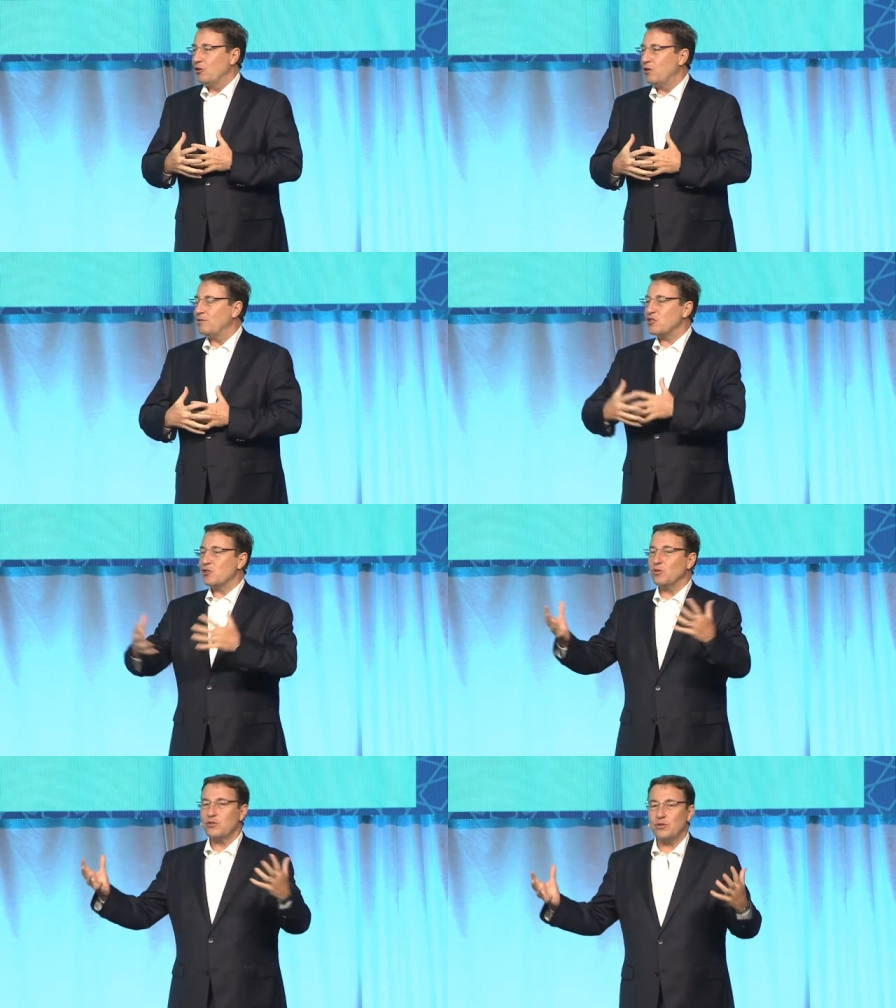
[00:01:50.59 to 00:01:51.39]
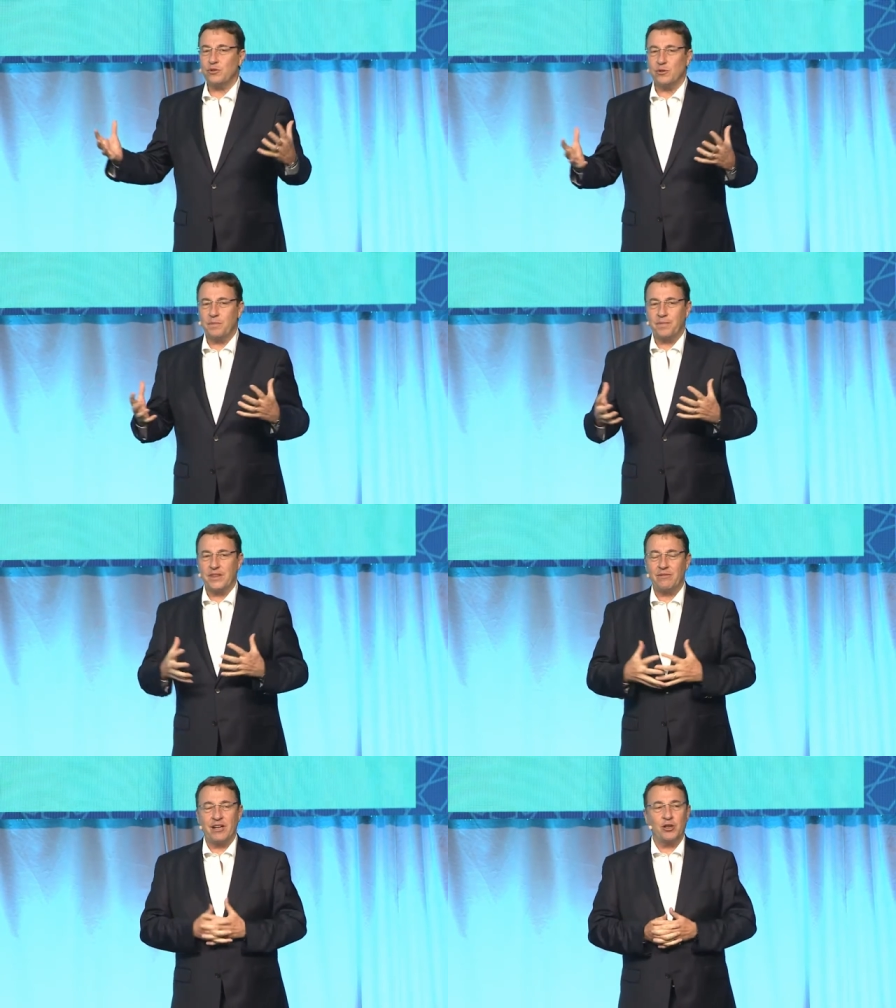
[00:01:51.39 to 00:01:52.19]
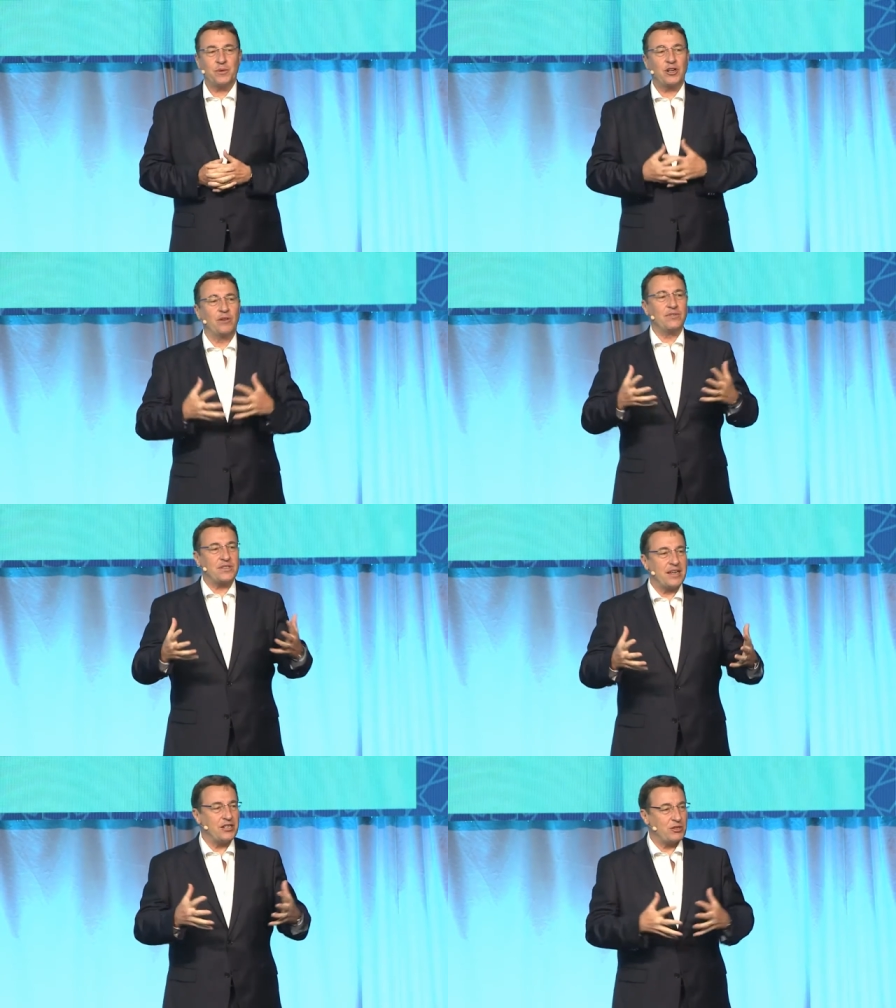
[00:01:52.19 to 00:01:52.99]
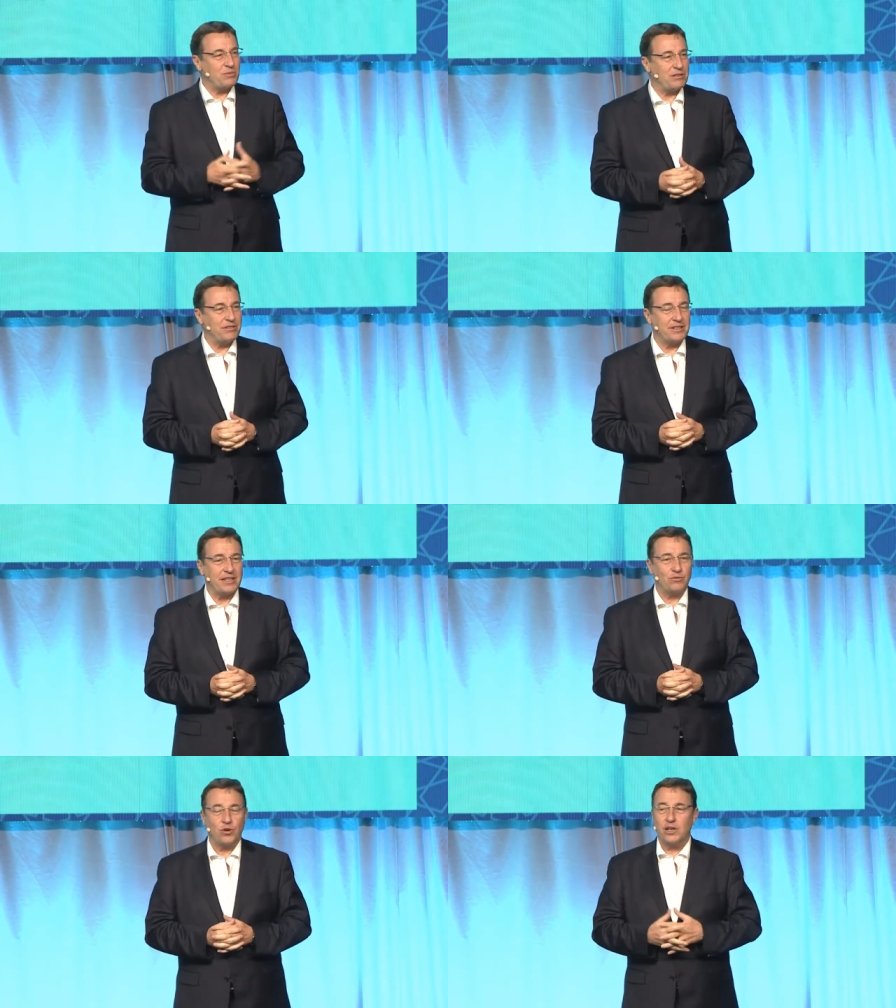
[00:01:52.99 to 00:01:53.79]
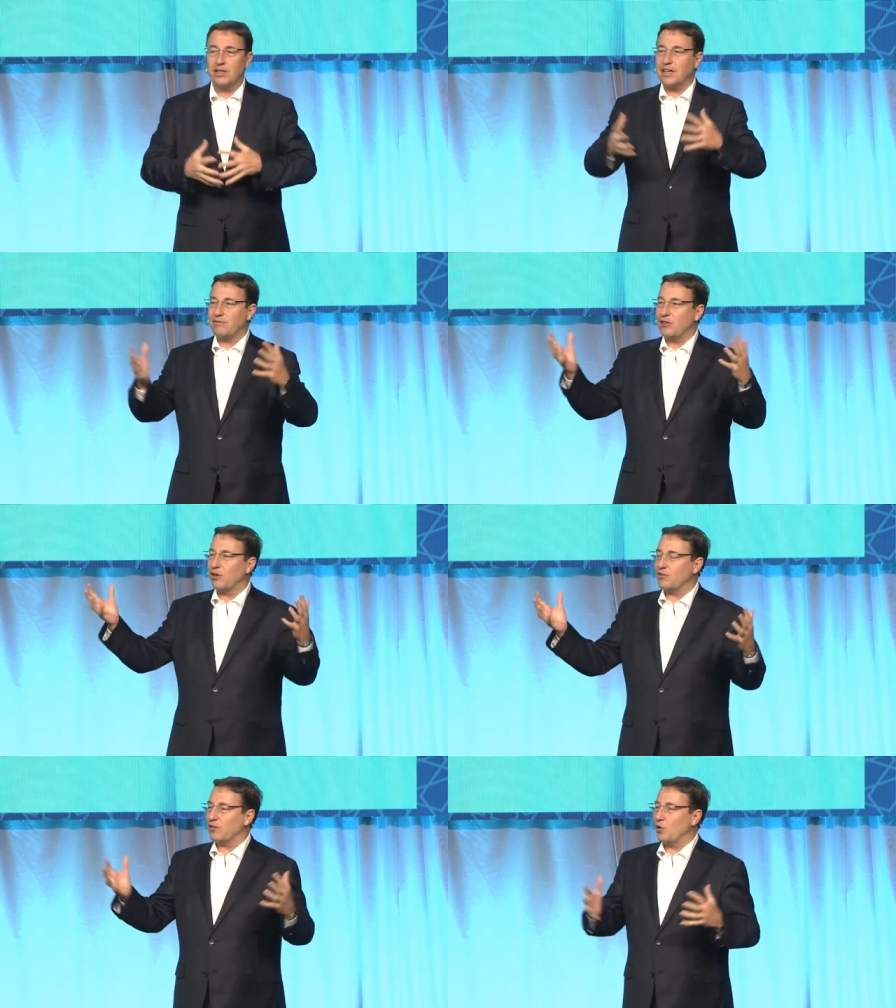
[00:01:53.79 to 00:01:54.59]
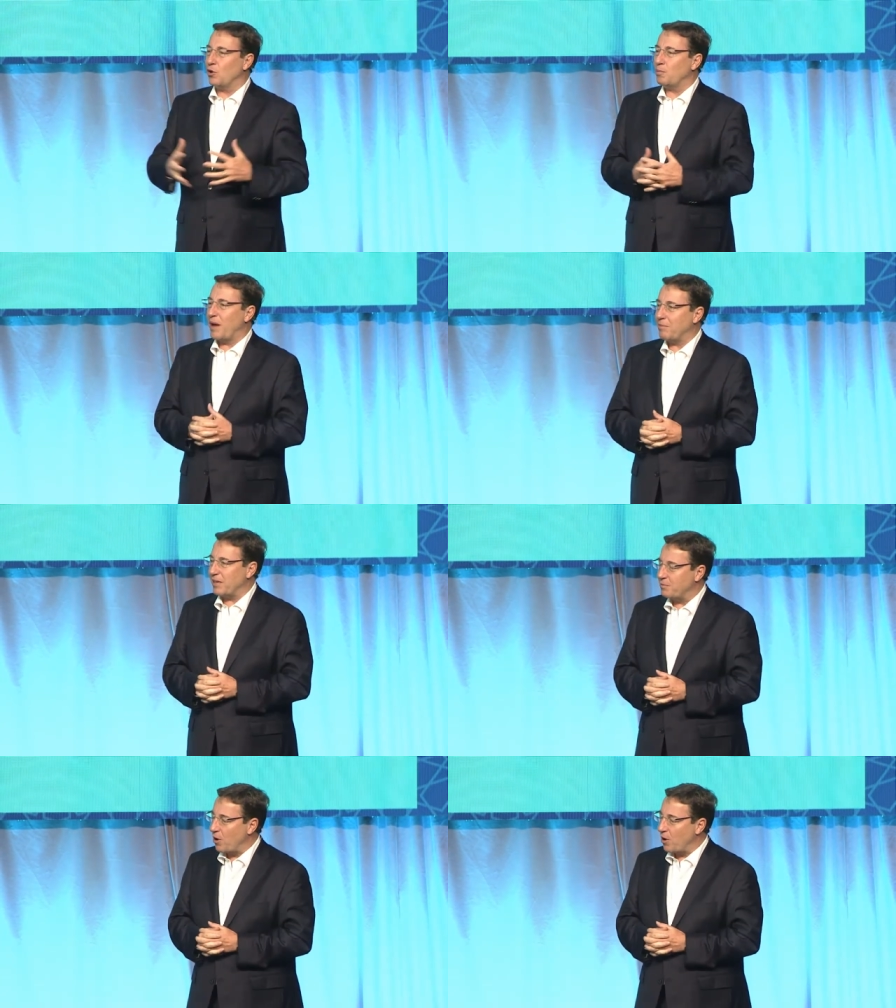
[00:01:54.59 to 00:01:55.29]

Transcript: who have sought to develop a conversation between that world that we often call public